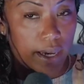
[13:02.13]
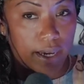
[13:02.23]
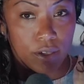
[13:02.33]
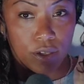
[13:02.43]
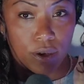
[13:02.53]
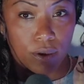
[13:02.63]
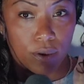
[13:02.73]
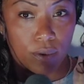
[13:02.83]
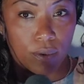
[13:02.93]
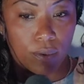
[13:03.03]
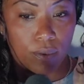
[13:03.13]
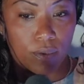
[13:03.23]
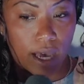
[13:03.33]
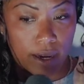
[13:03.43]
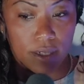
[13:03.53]
And so
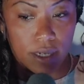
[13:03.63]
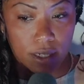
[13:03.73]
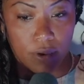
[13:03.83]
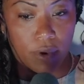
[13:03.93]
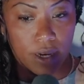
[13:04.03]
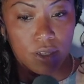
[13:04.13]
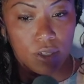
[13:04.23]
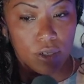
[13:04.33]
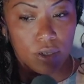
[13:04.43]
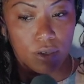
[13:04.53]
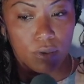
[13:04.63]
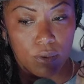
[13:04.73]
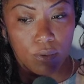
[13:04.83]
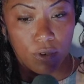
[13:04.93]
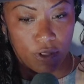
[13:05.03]
that is a direct
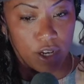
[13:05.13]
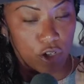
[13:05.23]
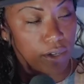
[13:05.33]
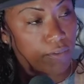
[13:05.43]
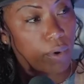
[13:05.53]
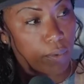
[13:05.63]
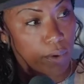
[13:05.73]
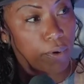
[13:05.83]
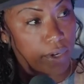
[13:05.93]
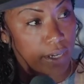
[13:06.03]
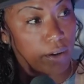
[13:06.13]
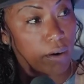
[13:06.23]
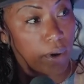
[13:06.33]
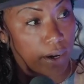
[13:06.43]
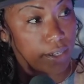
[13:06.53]
reflection of what we're putting in
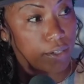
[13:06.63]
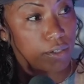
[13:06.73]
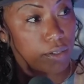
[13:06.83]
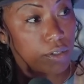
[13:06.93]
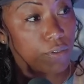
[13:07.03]
our bodies mm-hmm.